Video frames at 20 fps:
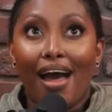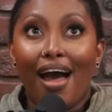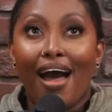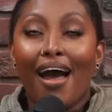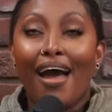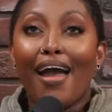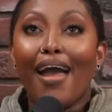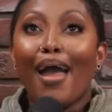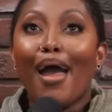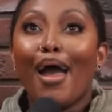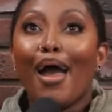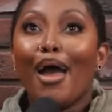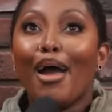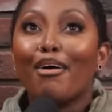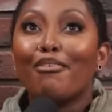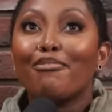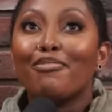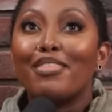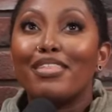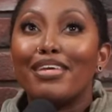I
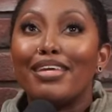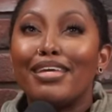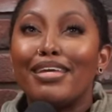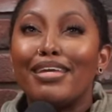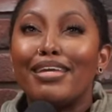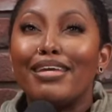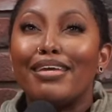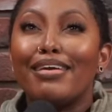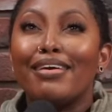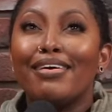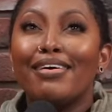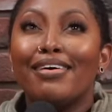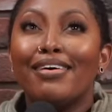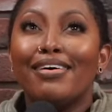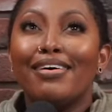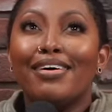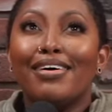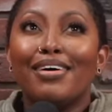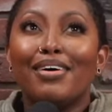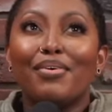have the
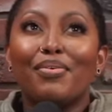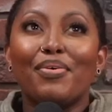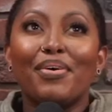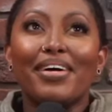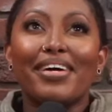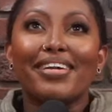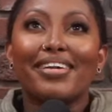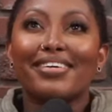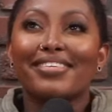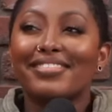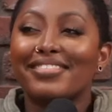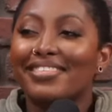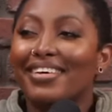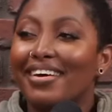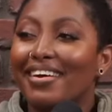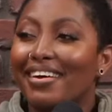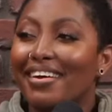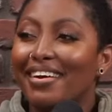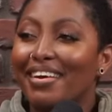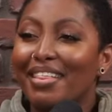what can I
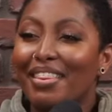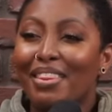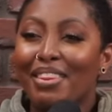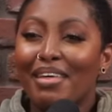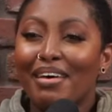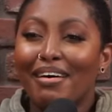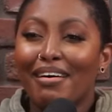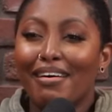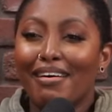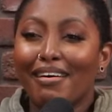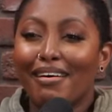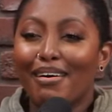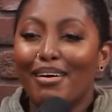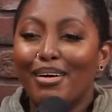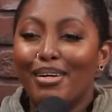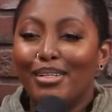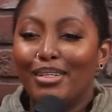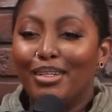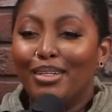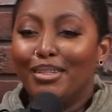say? The
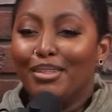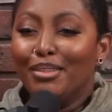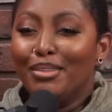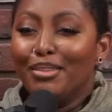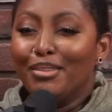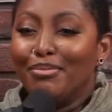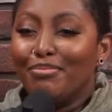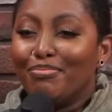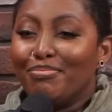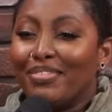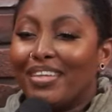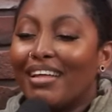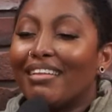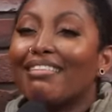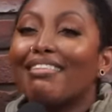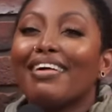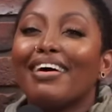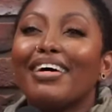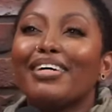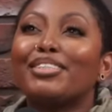the
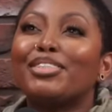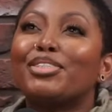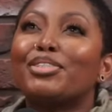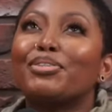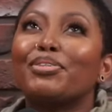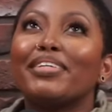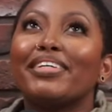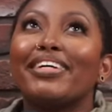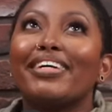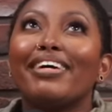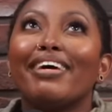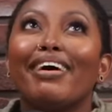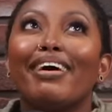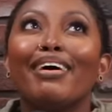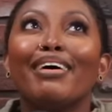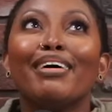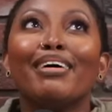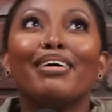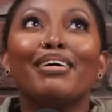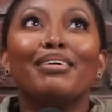luxury
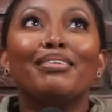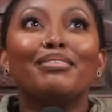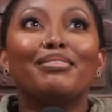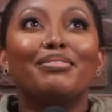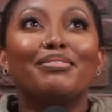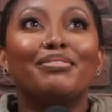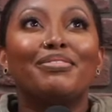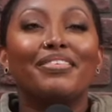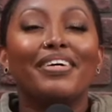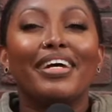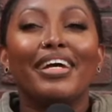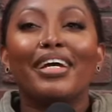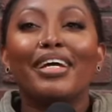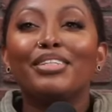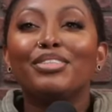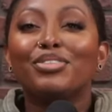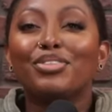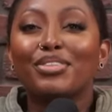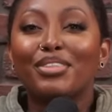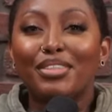of
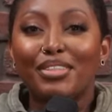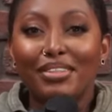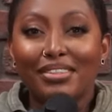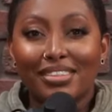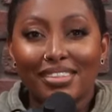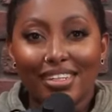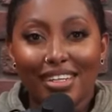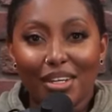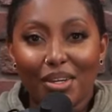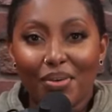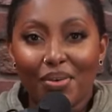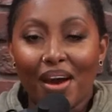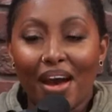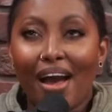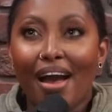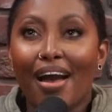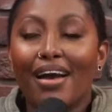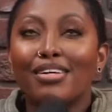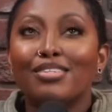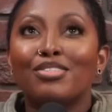introducing you
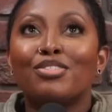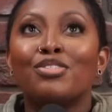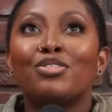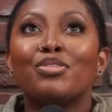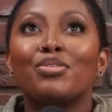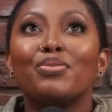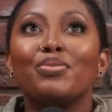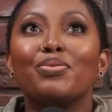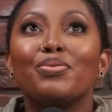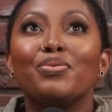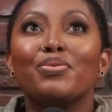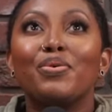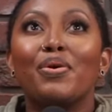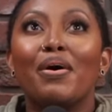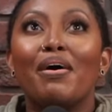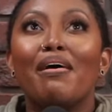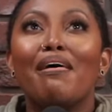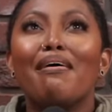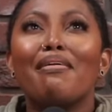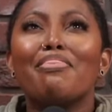guys to
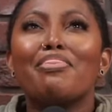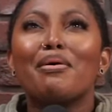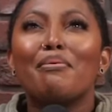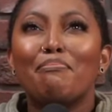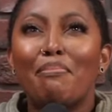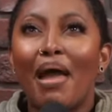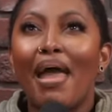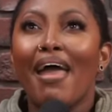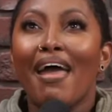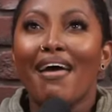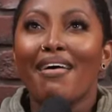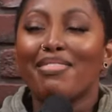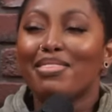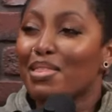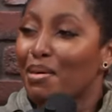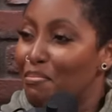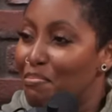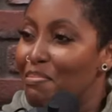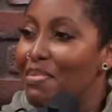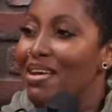the man,
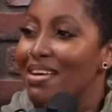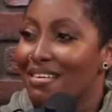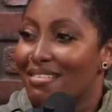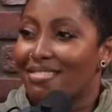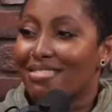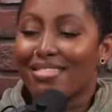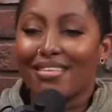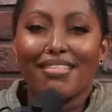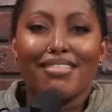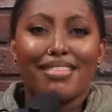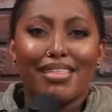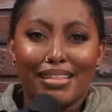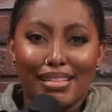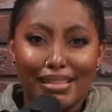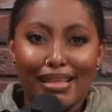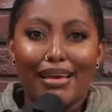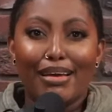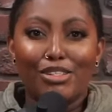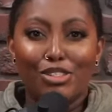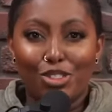the myth, the
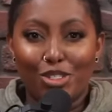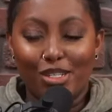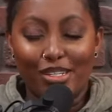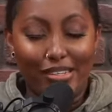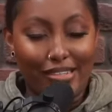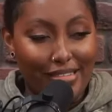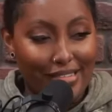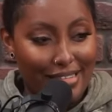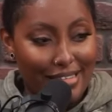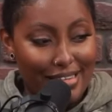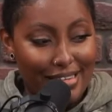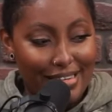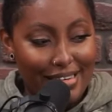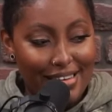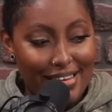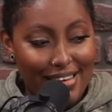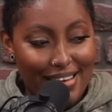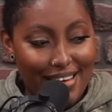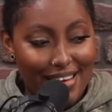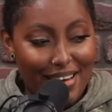legend,
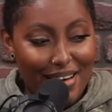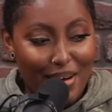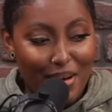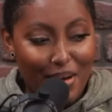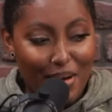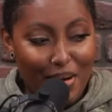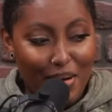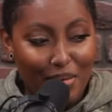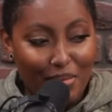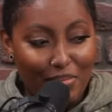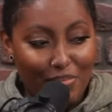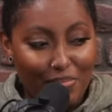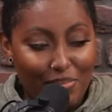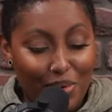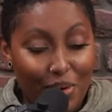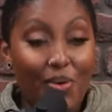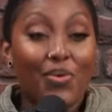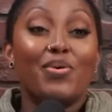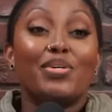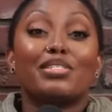
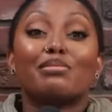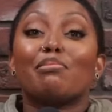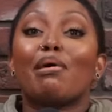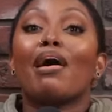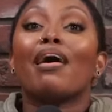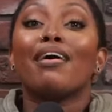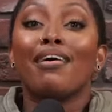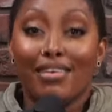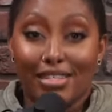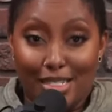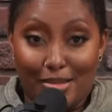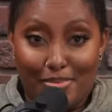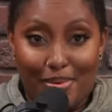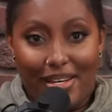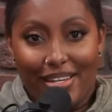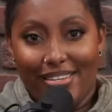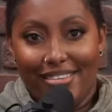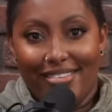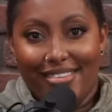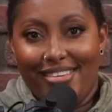um, who is my
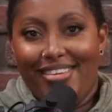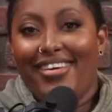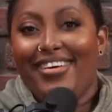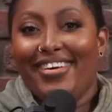husband.